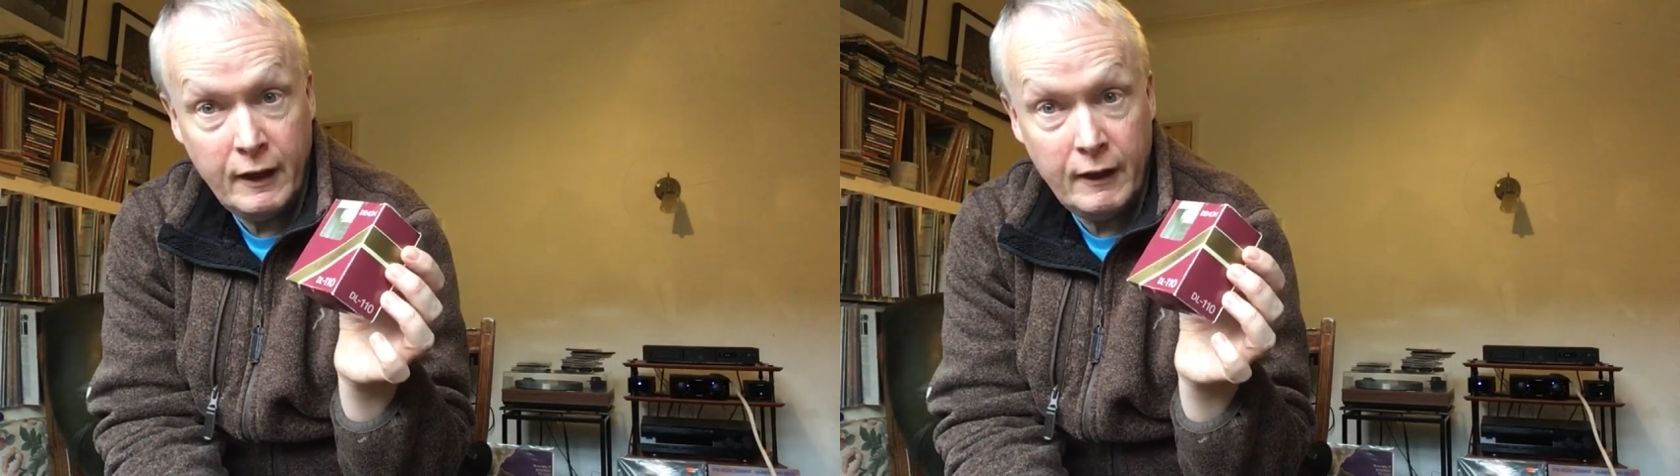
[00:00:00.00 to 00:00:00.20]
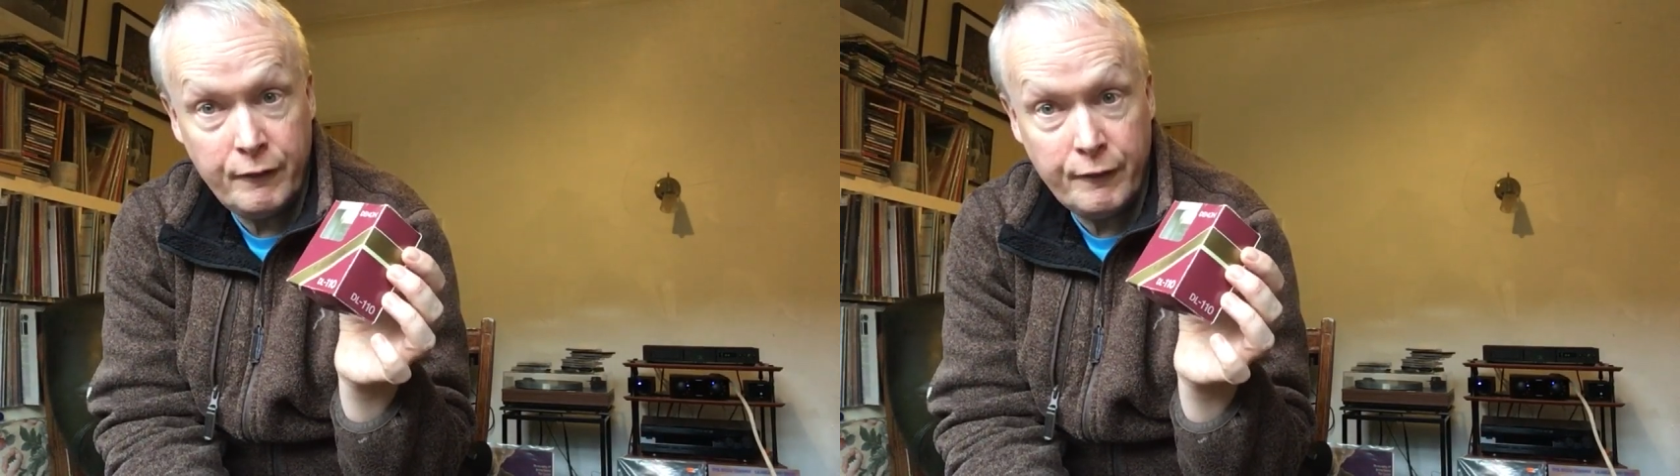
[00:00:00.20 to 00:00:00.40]

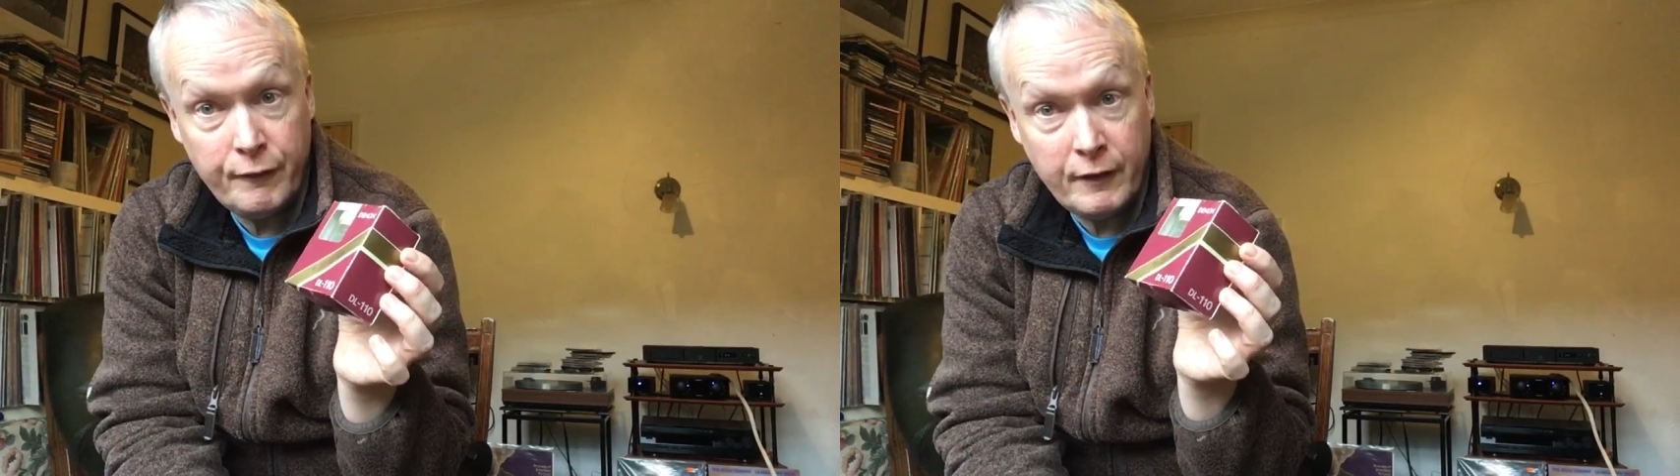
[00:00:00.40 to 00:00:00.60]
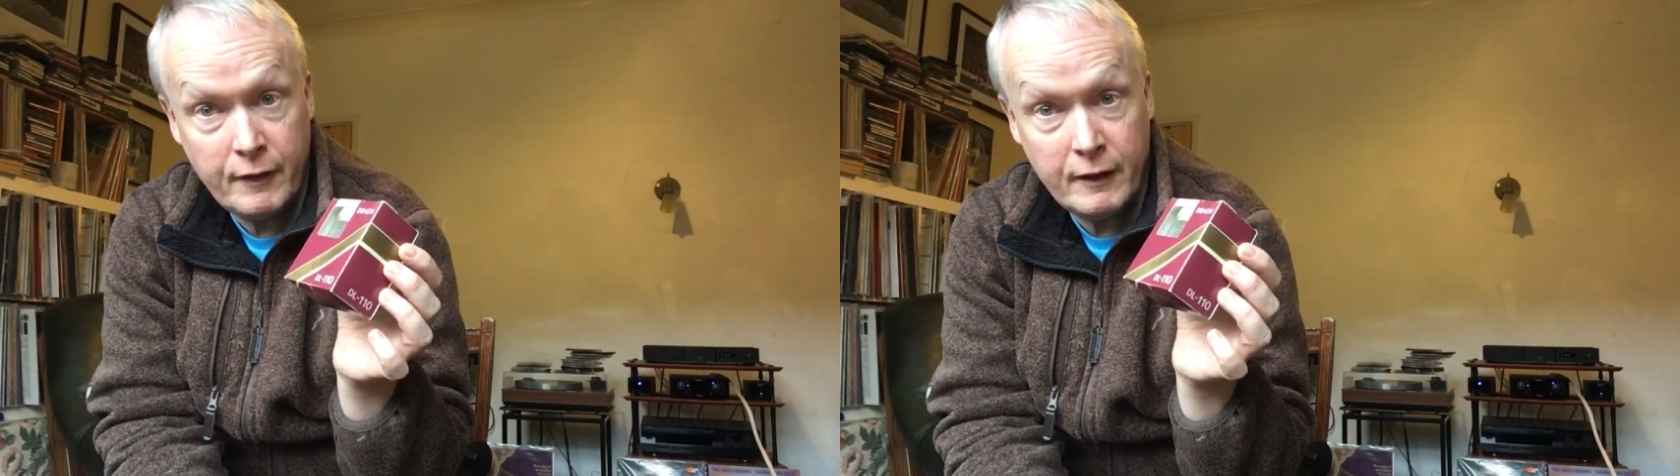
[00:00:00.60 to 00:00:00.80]
if
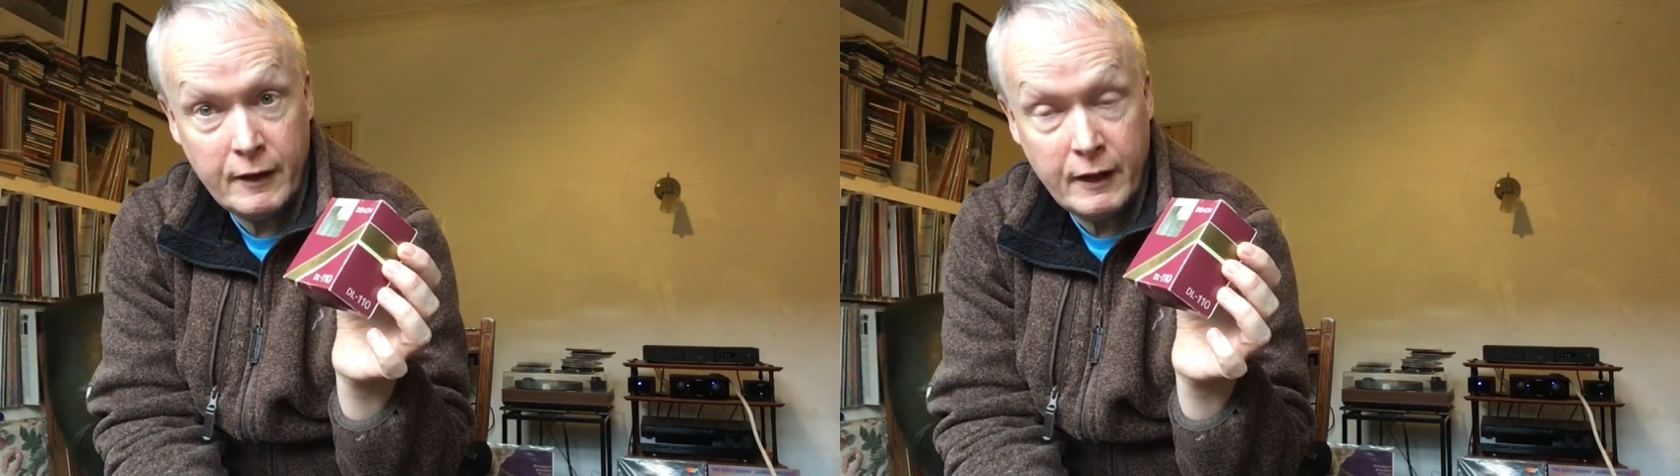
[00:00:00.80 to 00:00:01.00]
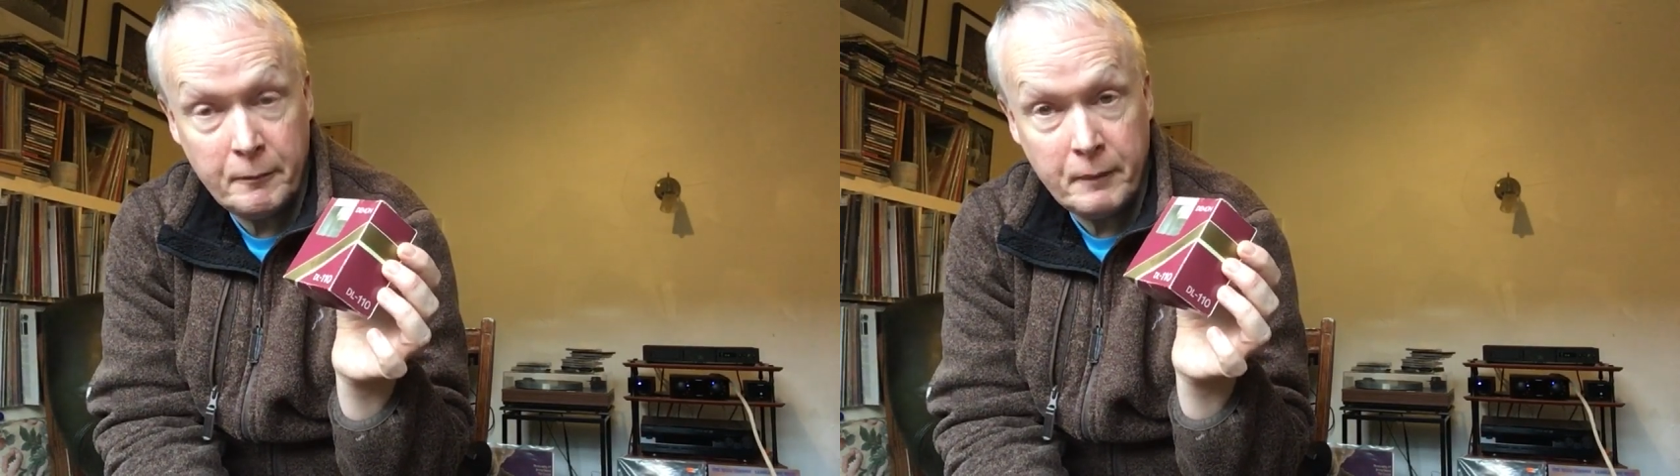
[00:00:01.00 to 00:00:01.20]

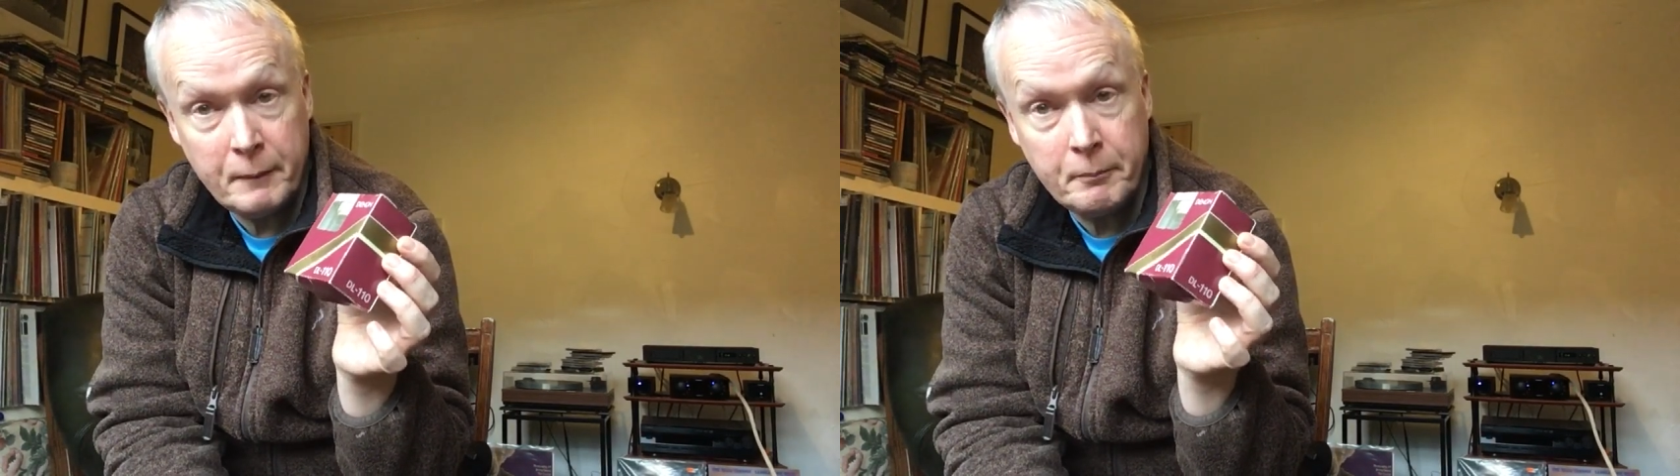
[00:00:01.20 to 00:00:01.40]
my